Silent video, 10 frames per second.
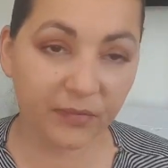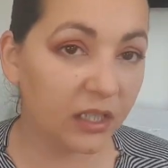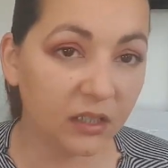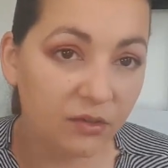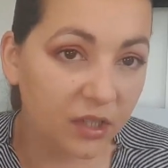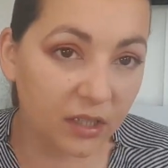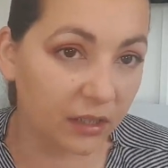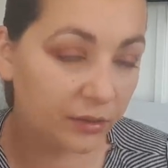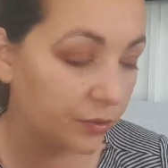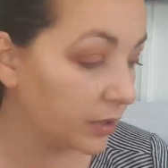You just
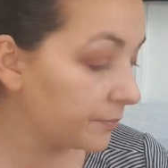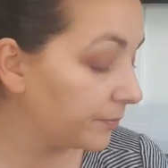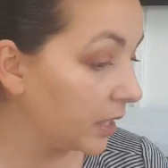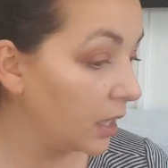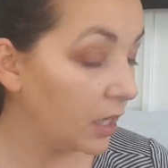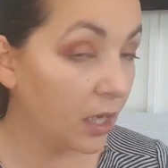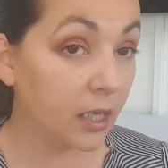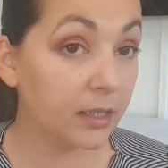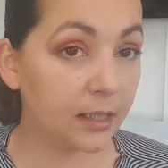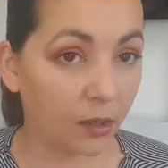can't do it.
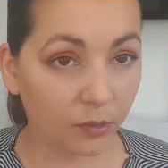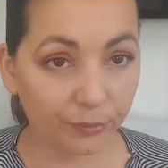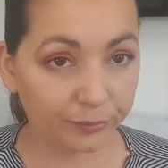So